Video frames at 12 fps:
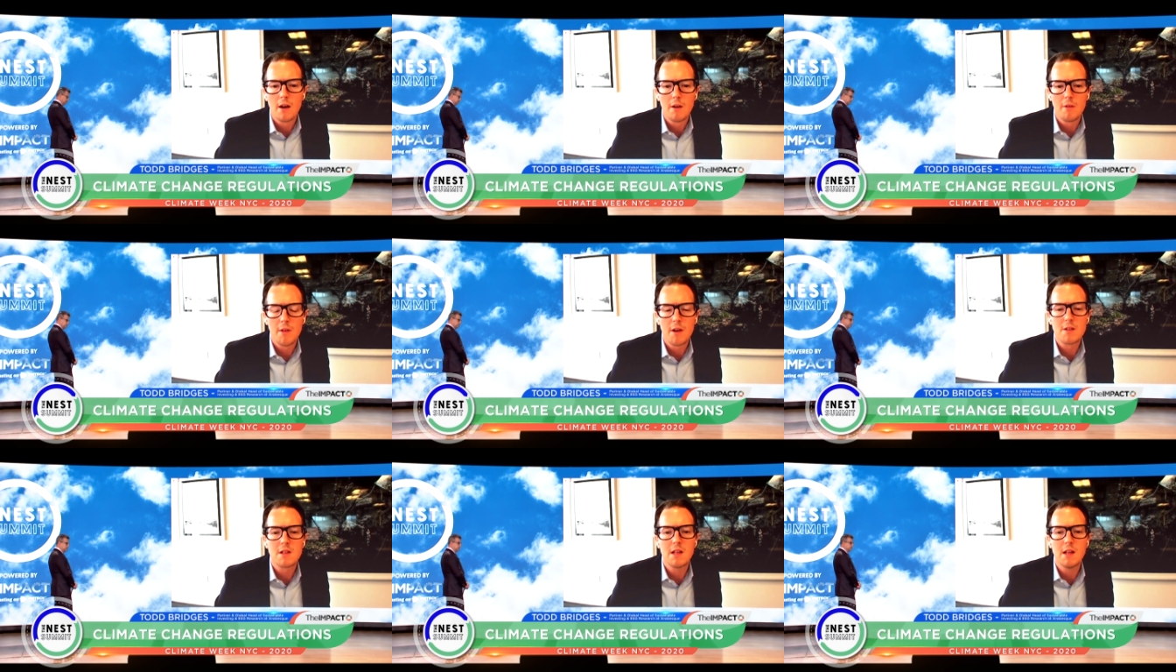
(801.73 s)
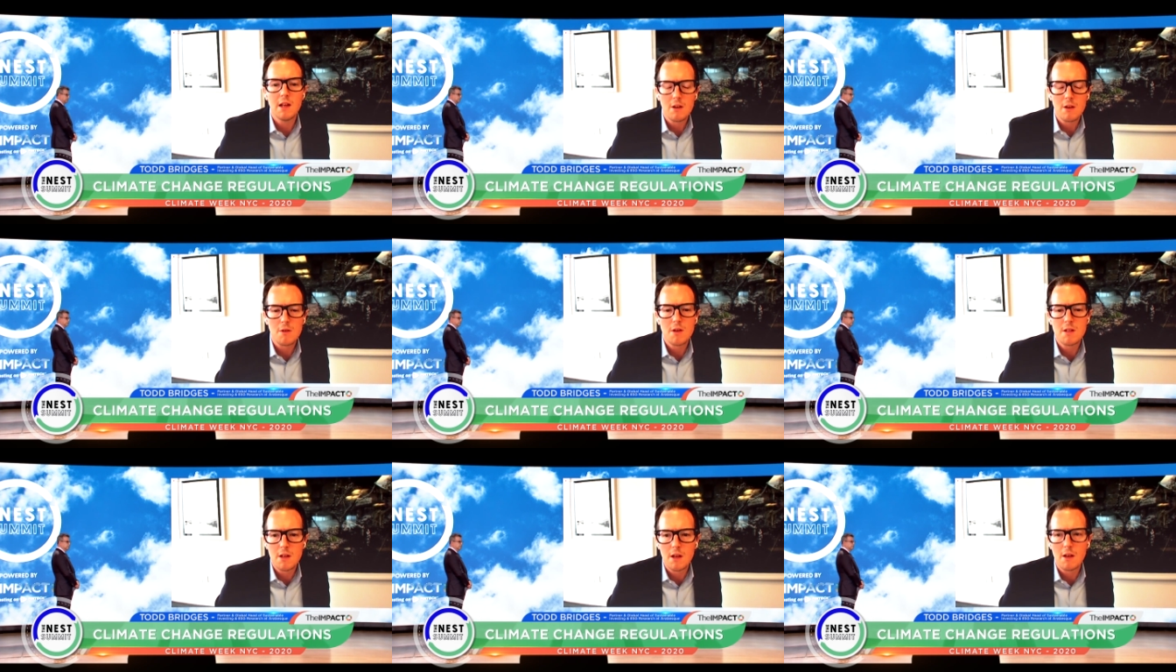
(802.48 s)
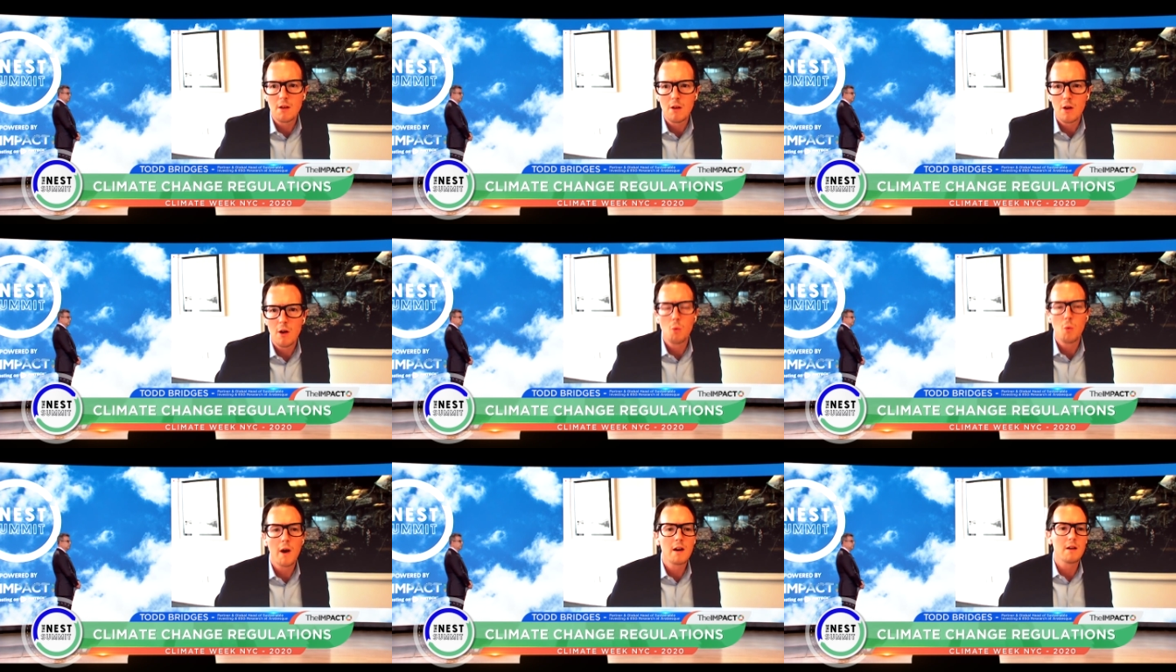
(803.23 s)
there's increasing
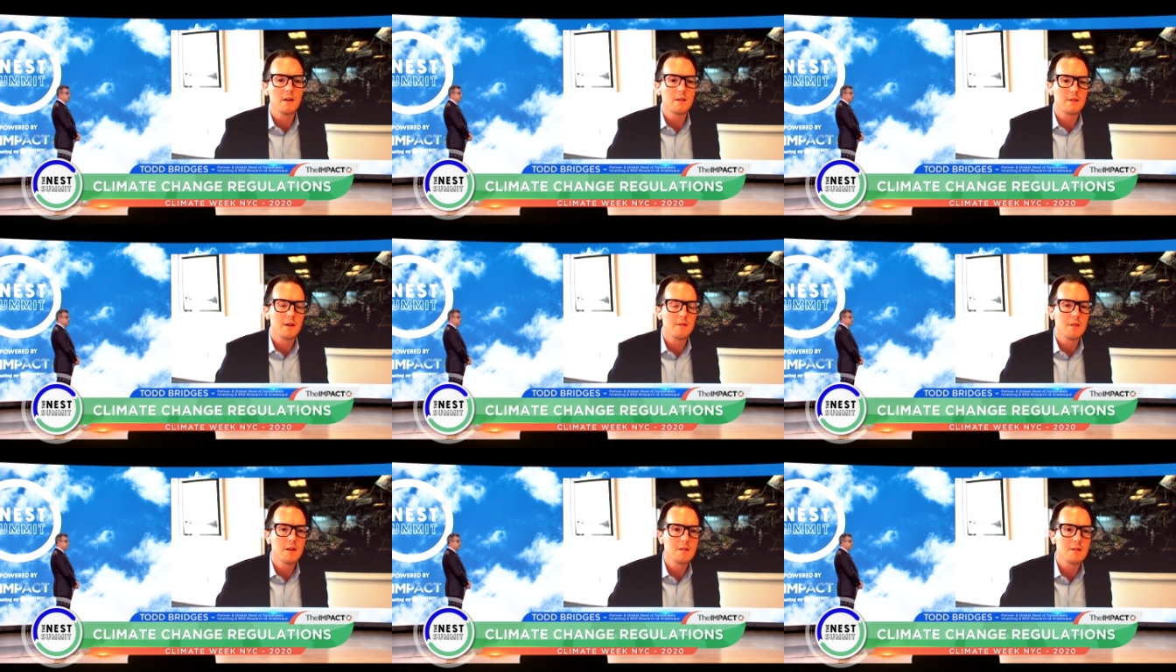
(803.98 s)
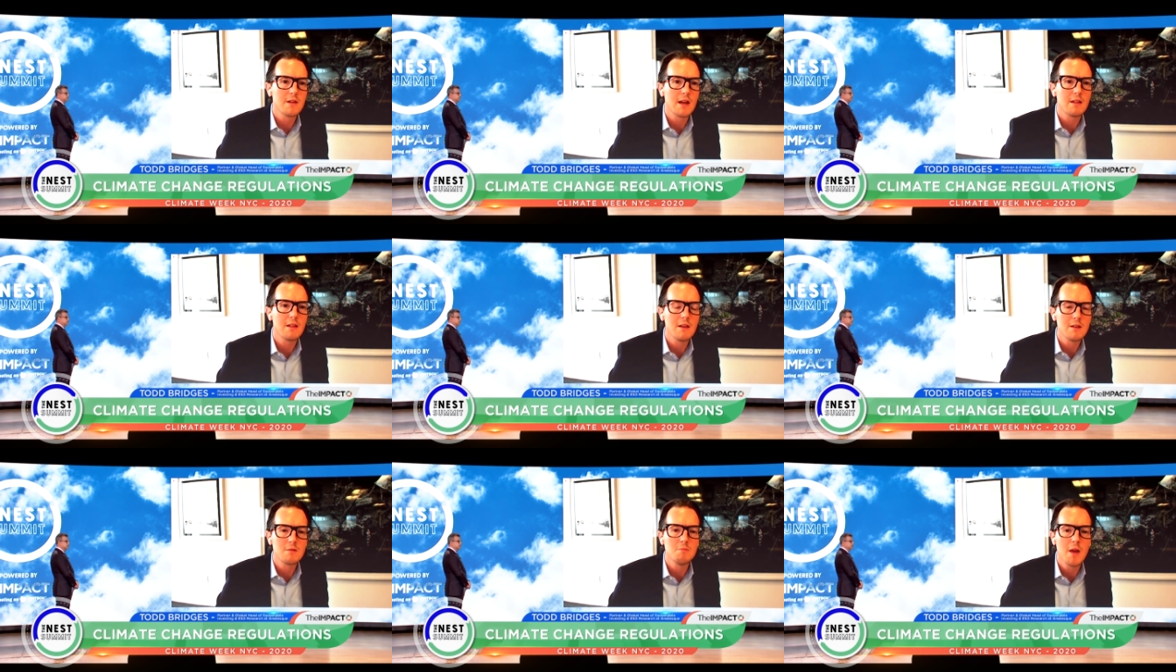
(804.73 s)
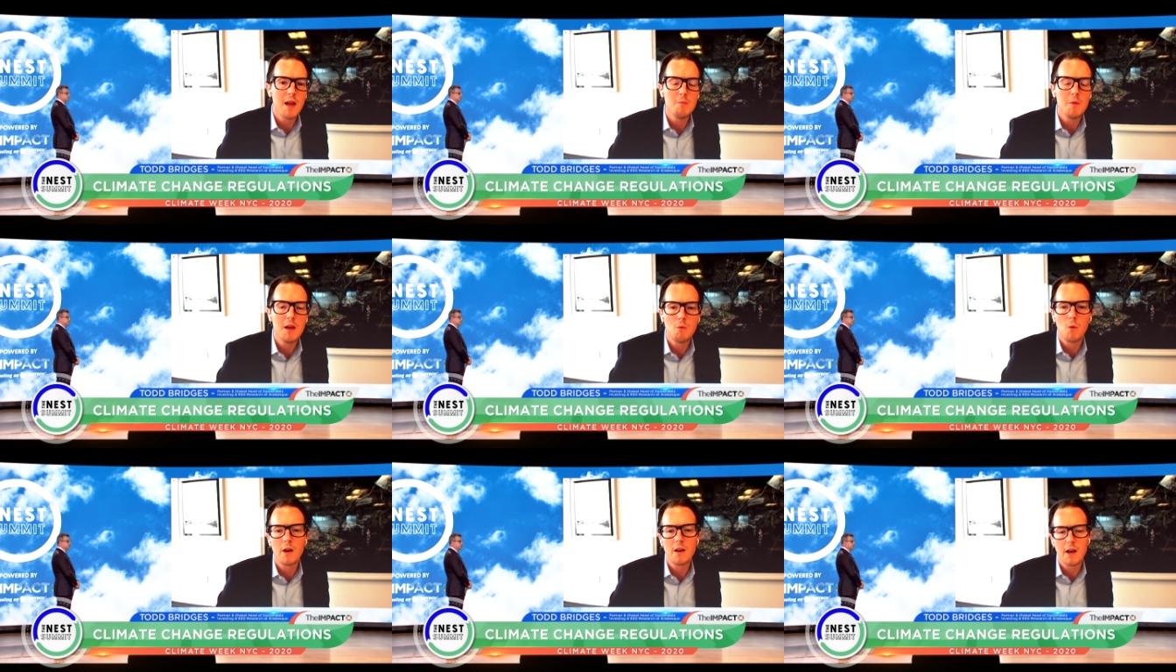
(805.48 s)
awareness of this, that this may be
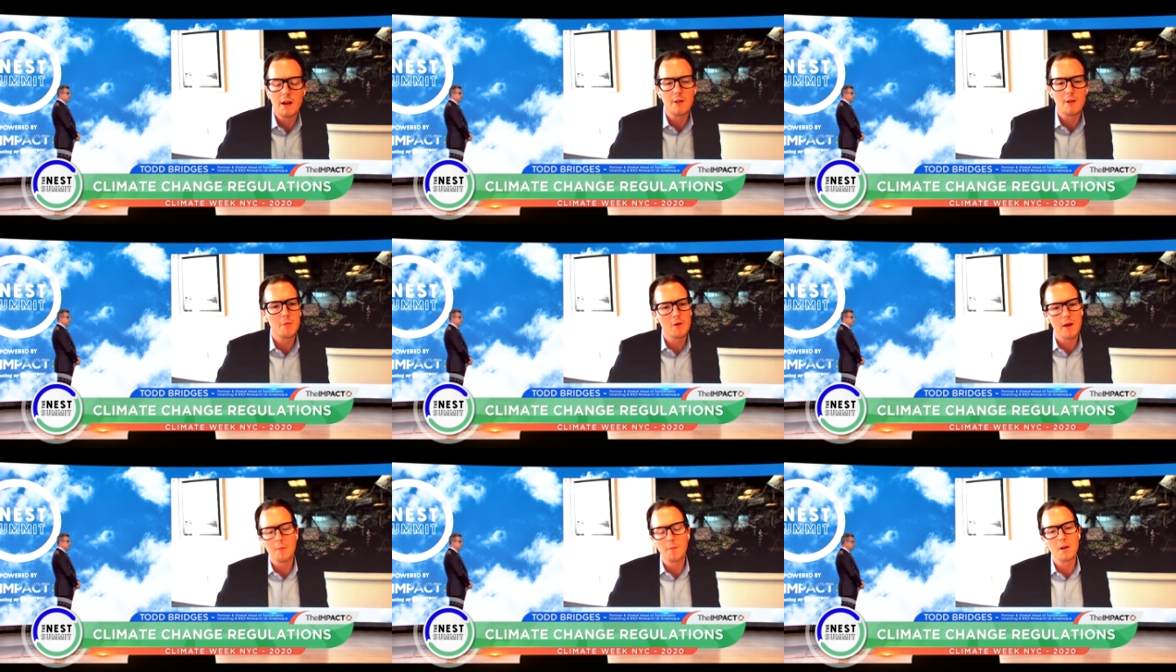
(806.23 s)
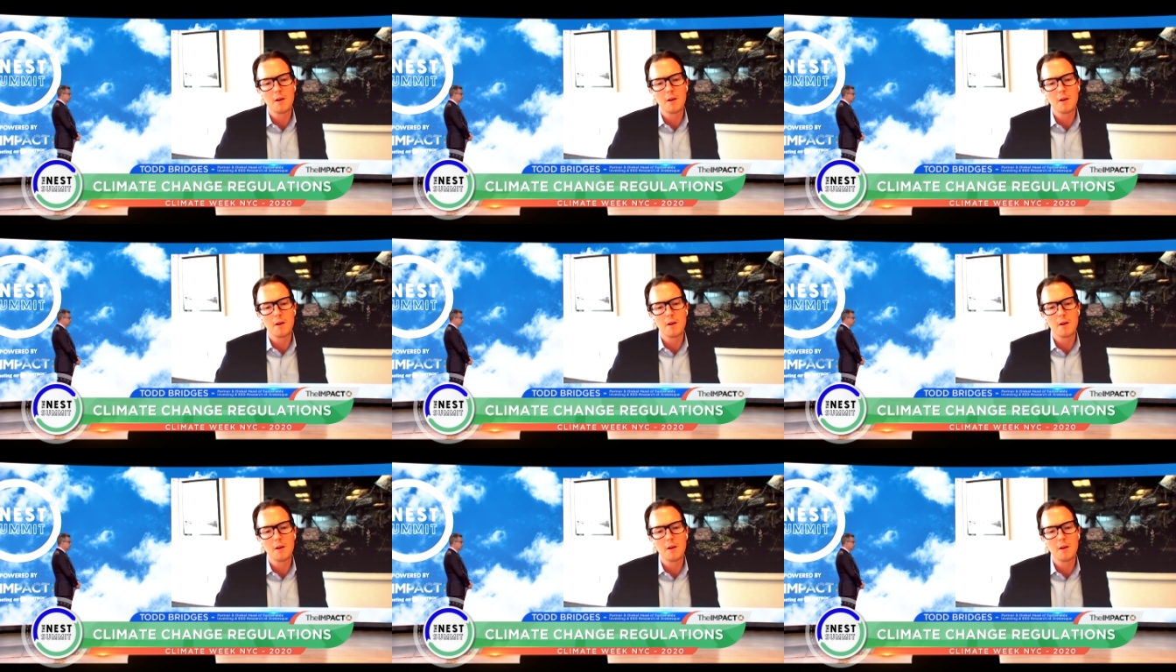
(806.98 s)
one other parameter